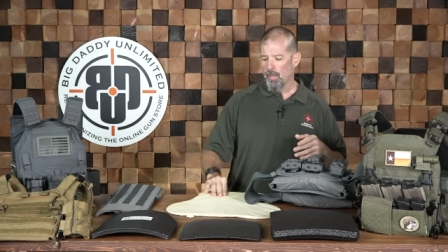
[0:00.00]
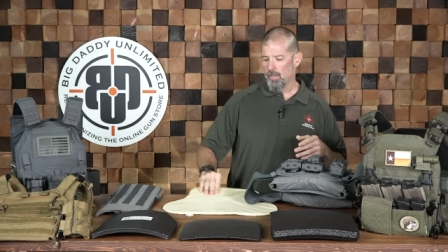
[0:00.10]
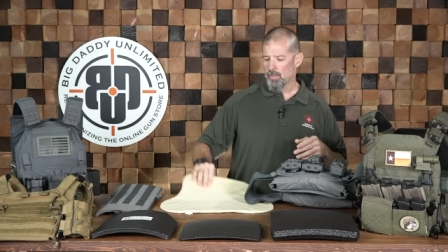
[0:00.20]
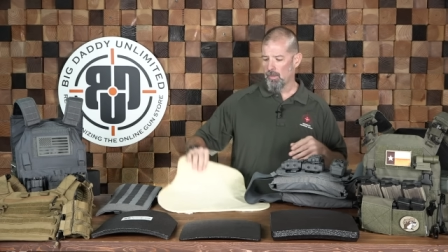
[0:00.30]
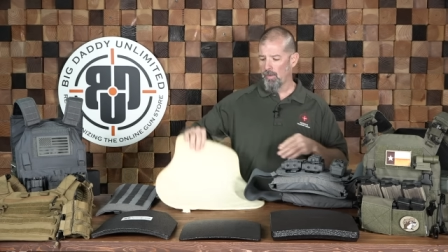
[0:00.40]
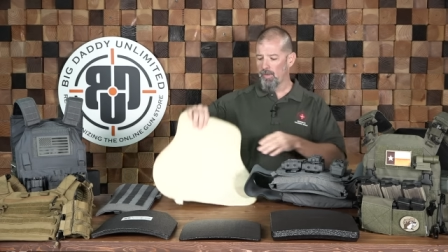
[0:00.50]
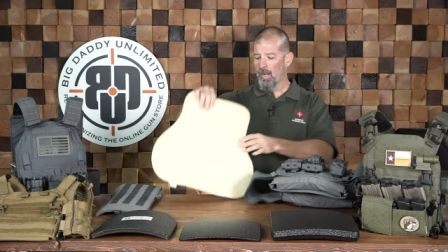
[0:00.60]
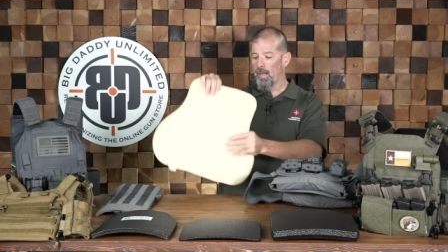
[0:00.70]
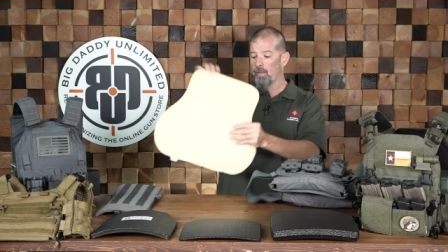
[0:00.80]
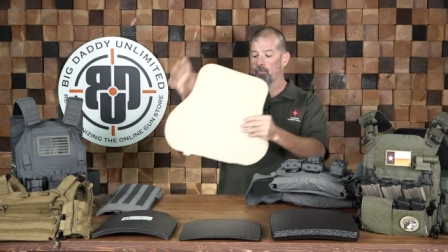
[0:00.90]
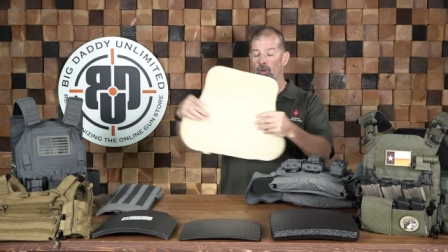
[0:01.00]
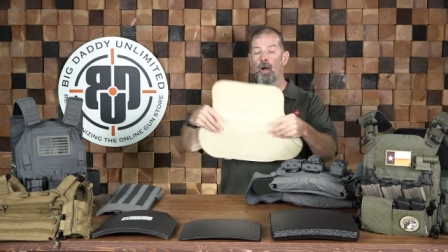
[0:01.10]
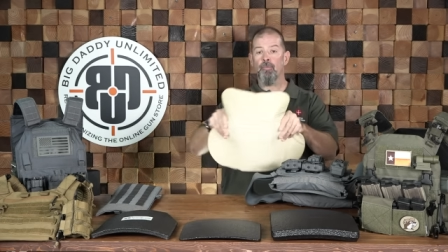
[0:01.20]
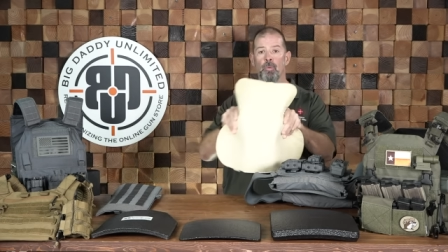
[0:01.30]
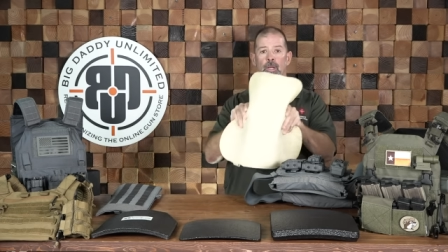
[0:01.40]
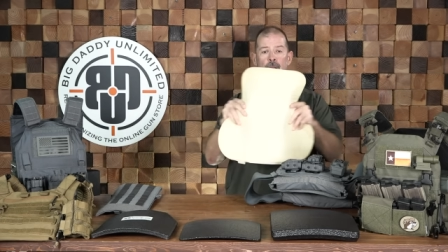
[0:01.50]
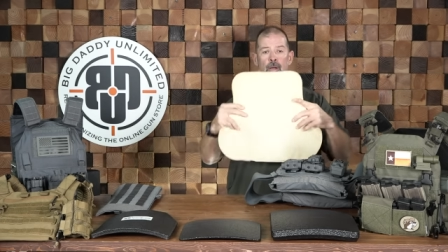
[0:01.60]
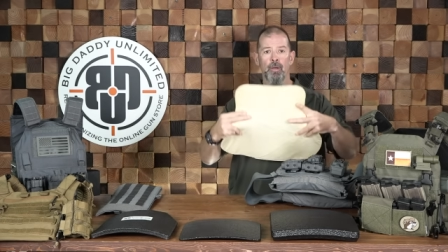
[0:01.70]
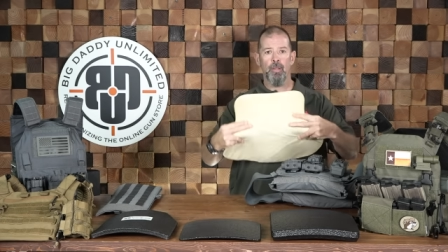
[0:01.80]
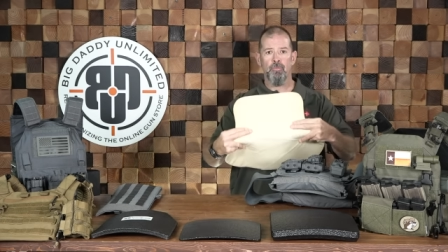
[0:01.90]
And so I've got a soft one
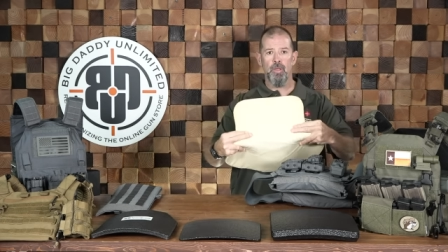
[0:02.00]
here, and as